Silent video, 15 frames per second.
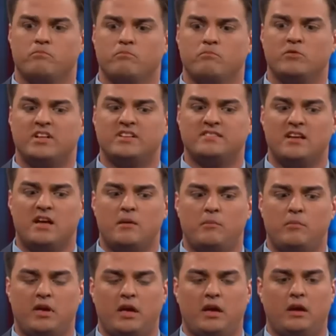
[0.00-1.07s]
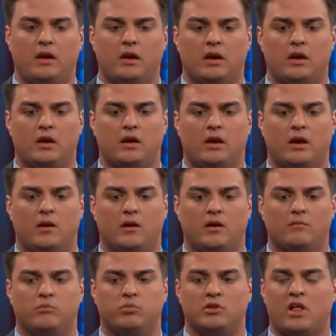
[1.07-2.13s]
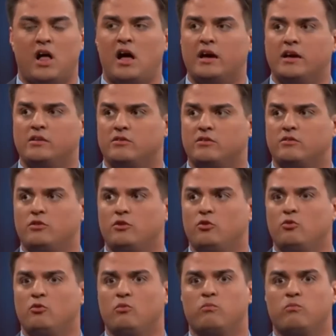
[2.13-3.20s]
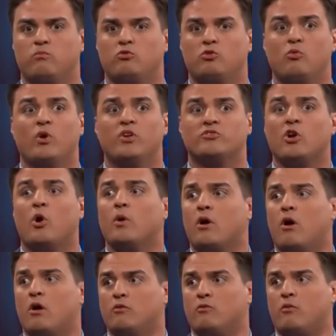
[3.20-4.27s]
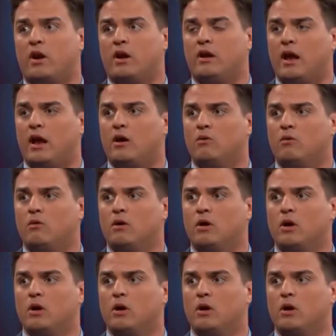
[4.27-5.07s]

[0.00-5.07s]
Let's not be blind to what's going on right now.